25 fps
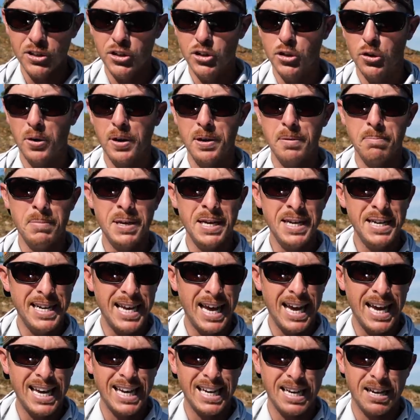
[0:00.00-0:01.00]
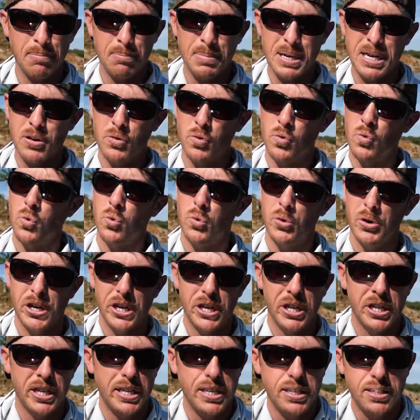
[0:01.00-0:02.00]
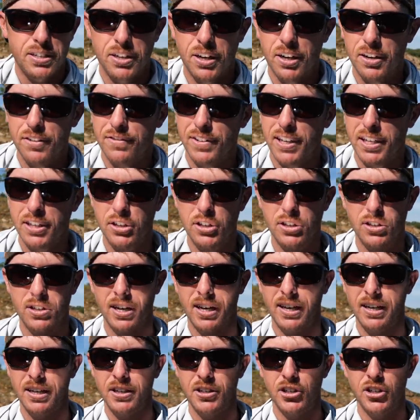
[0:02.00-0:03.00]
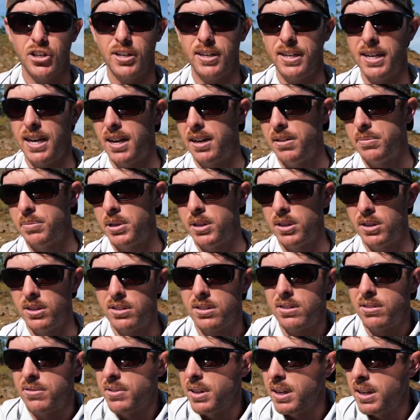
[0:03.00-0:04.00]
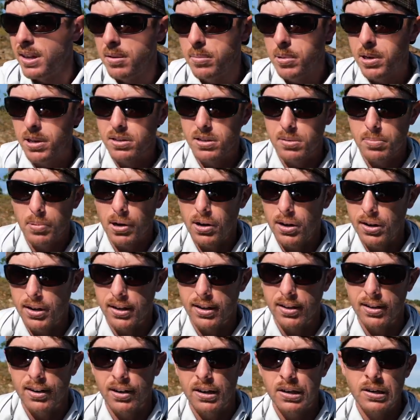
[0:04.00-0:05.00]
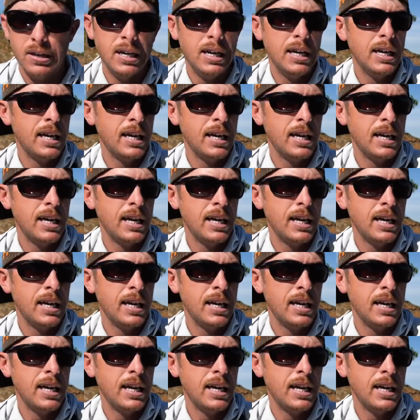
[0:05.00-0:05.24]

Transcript: during midday, it can be really tough. They just kind of shut down because they're thinking about spawning, you know?